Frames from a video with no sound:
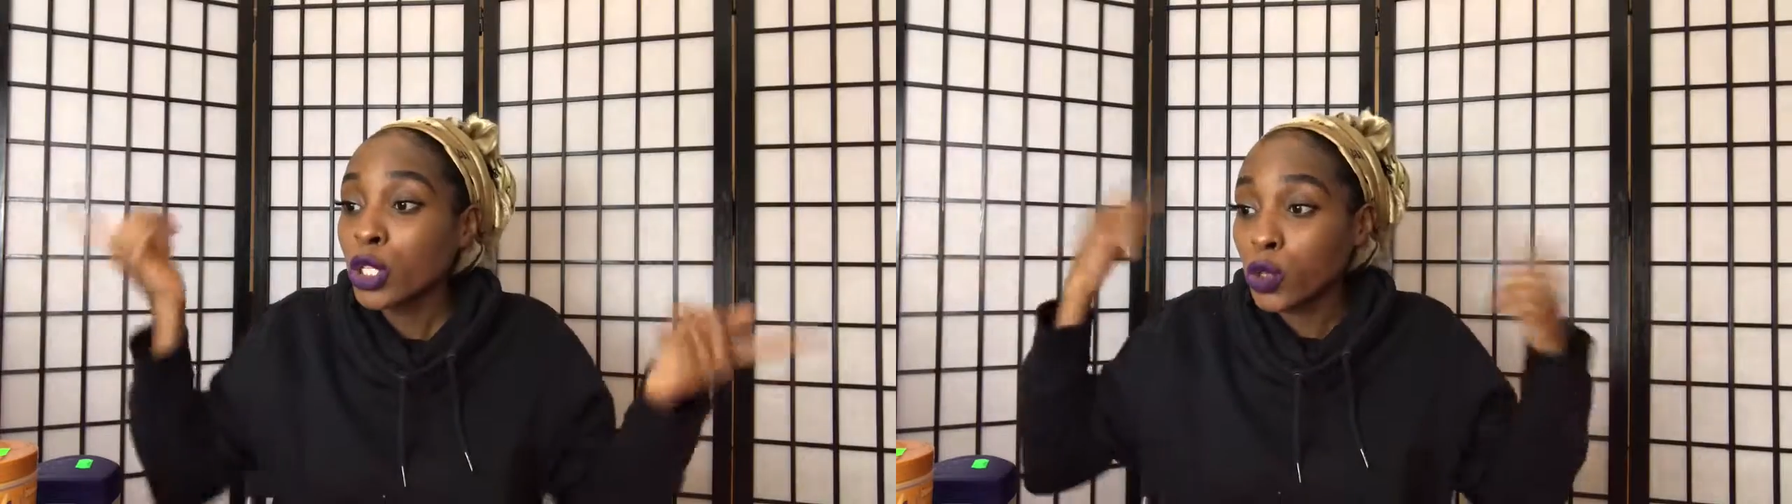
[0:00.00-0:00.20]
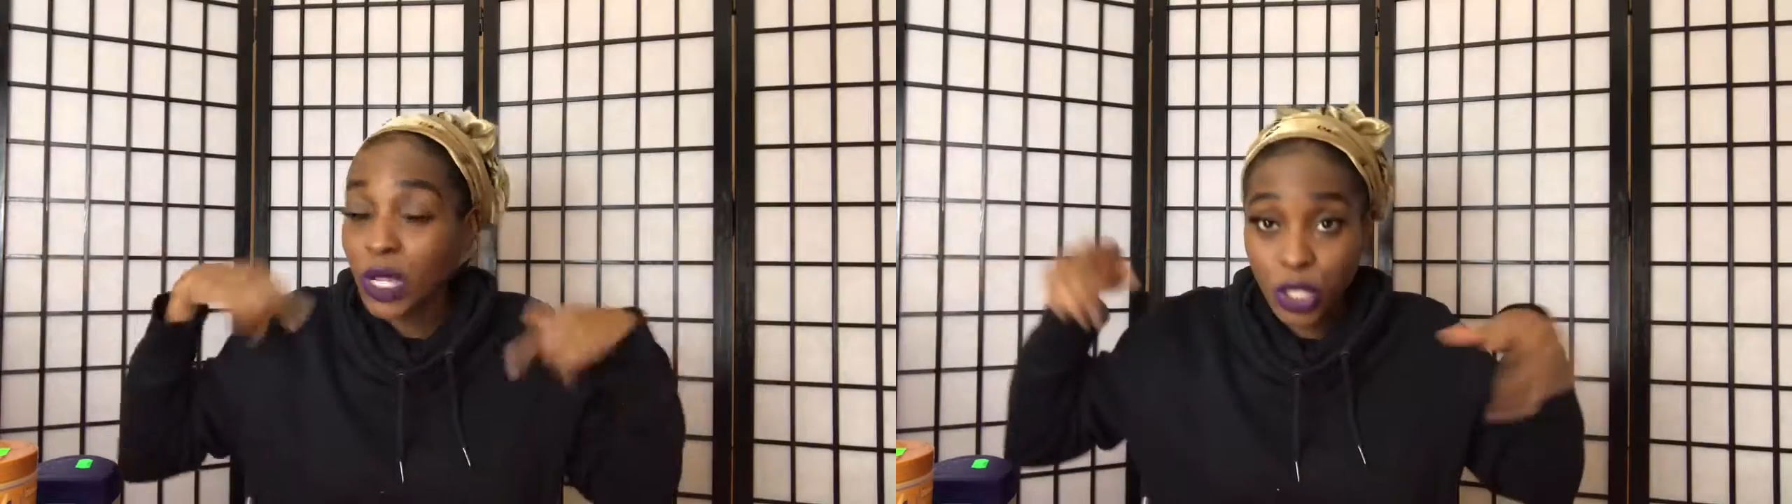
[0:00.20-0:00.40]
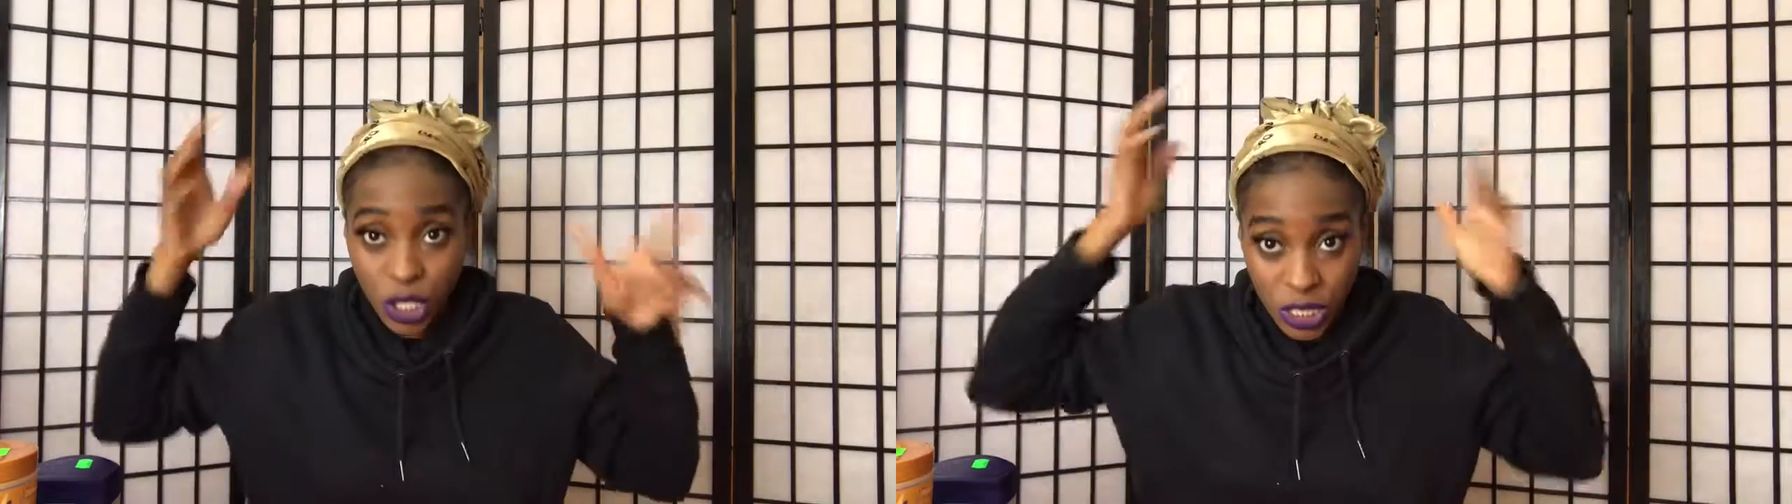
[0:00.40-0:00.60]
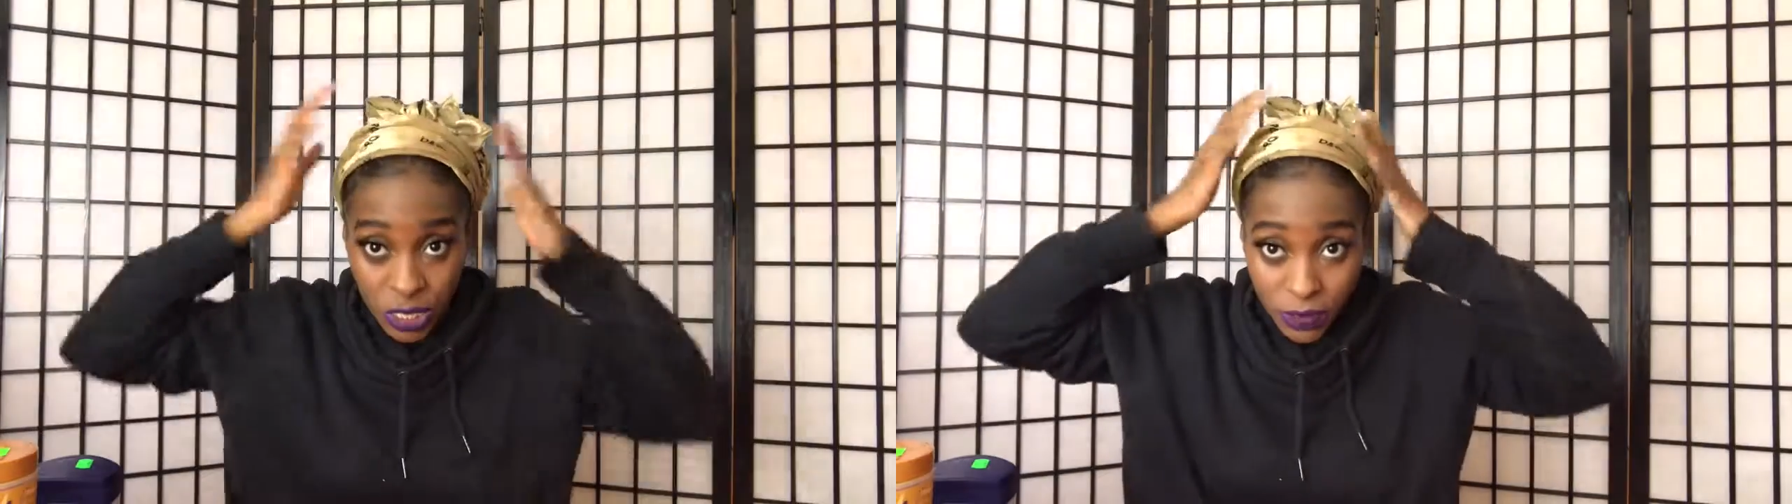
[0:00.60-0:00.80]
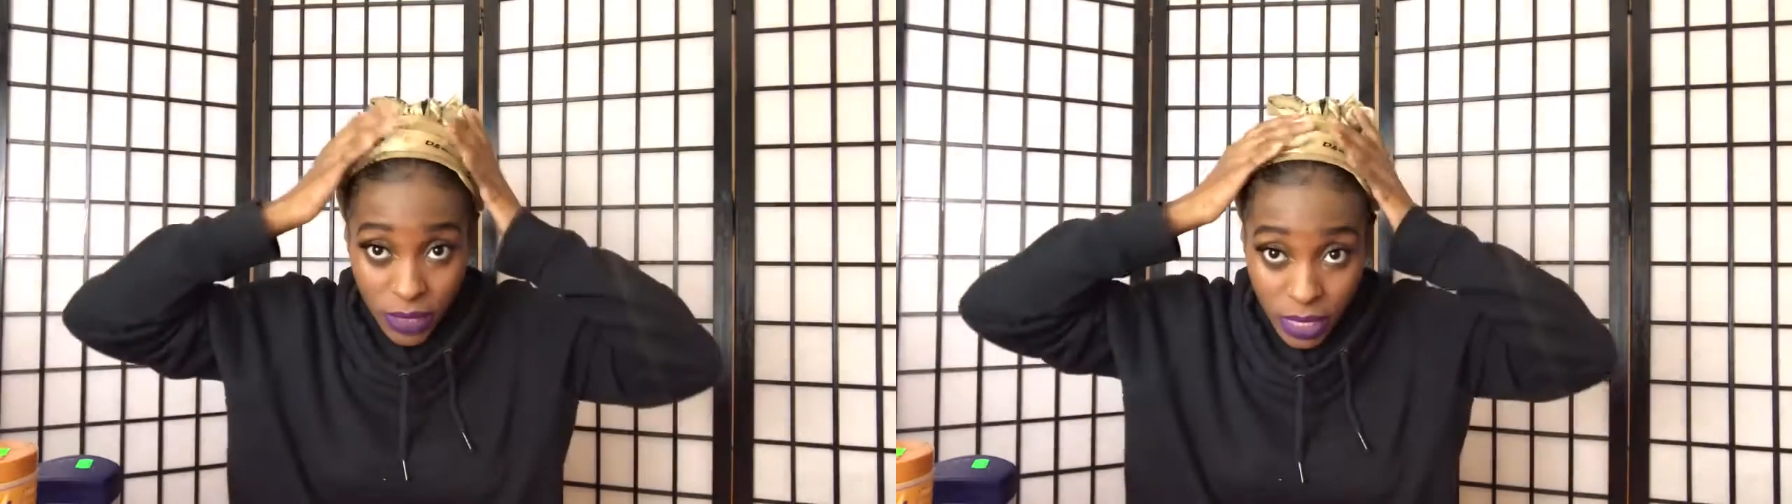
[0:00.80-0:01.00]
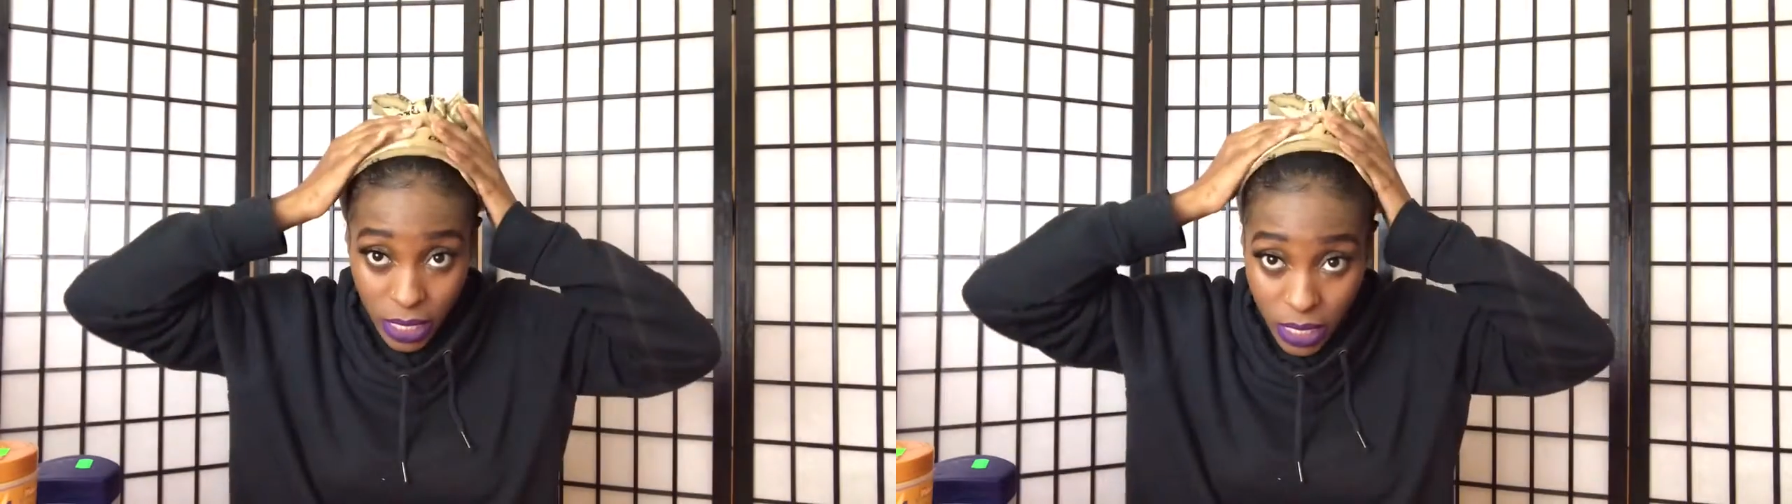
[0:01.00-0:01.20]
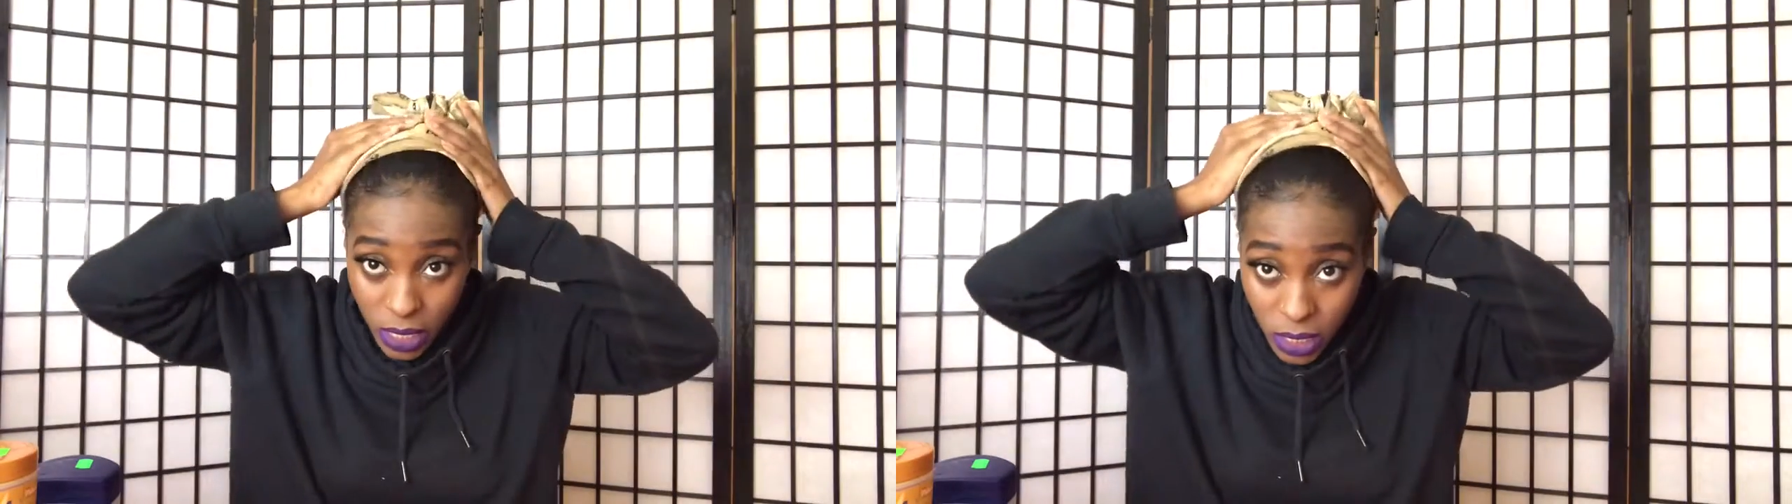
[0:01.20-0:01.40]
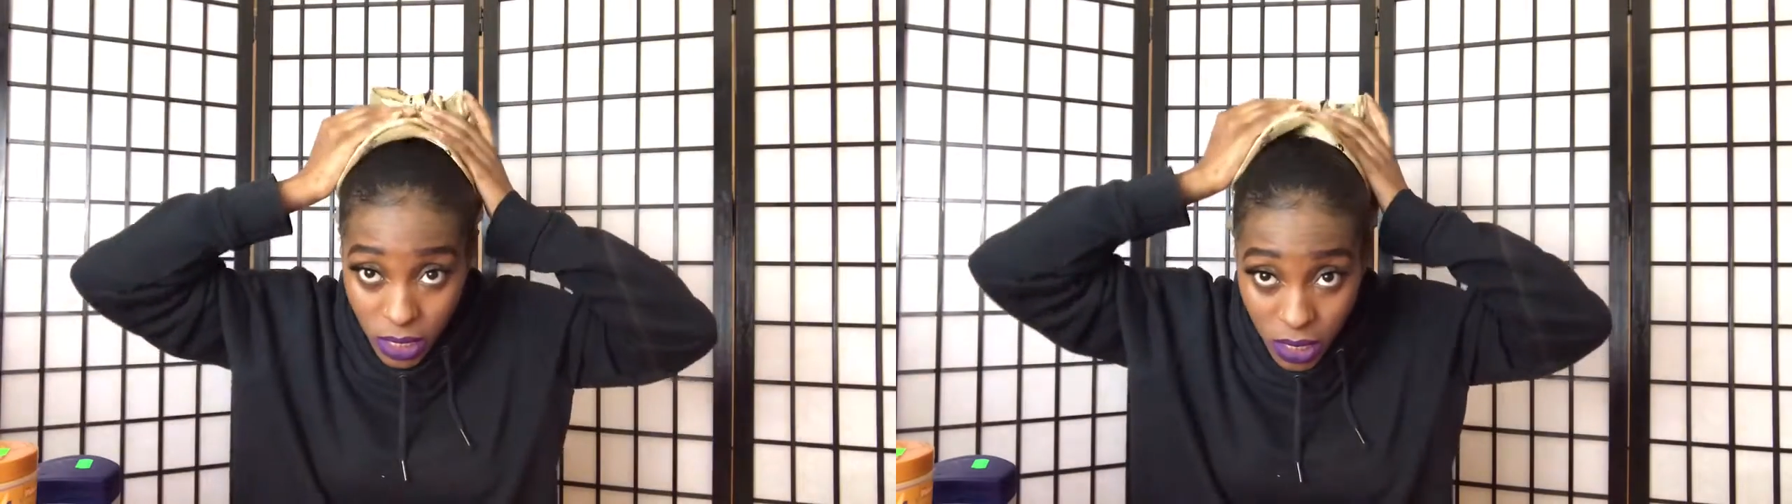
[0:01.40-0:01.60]
to achieve
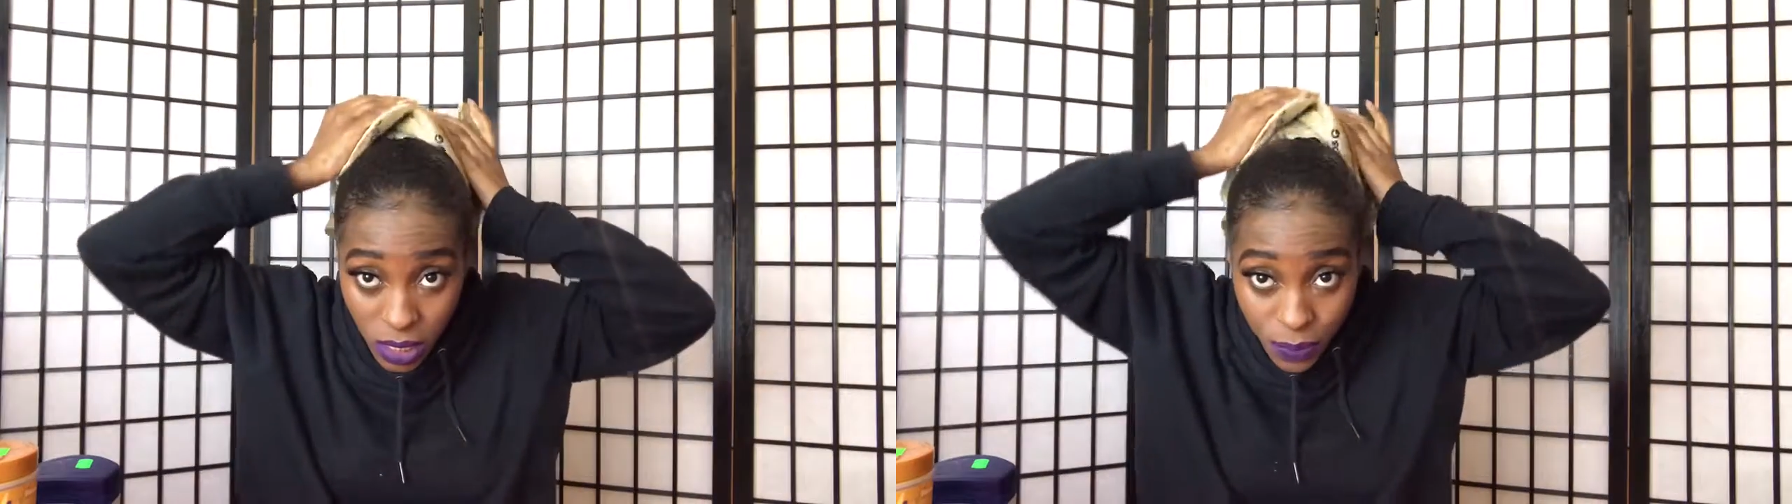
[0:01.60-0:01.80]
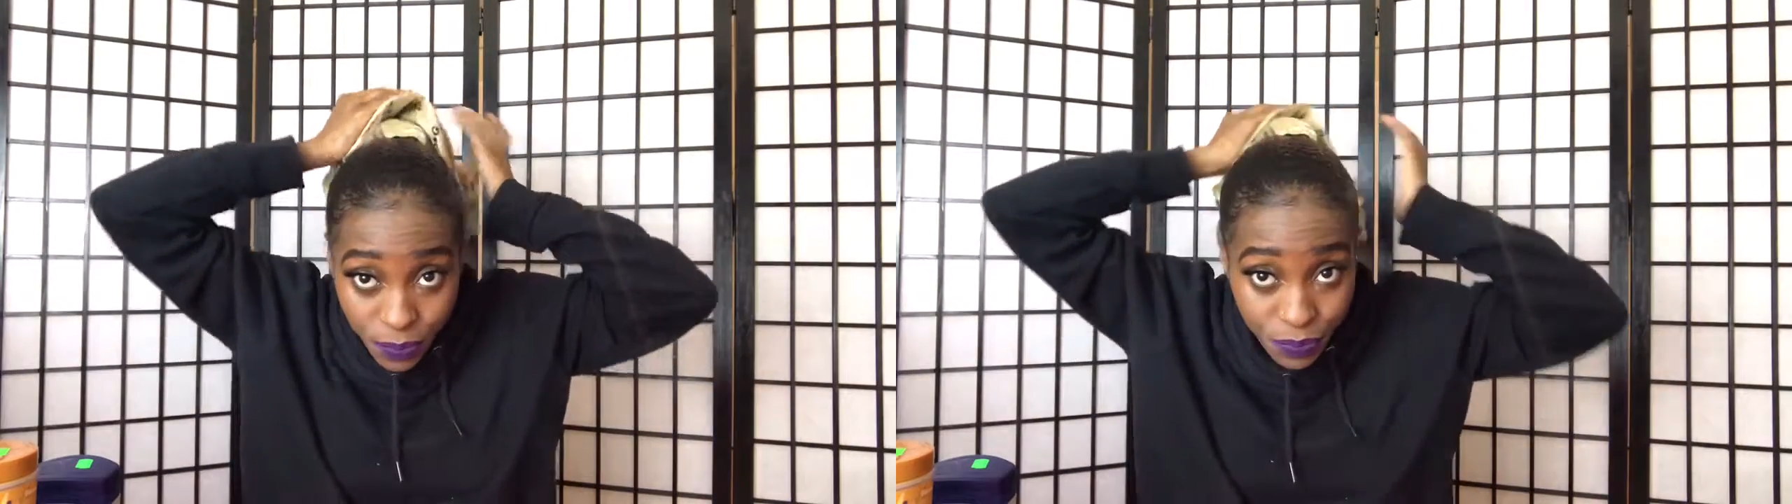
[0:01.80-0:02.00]
this.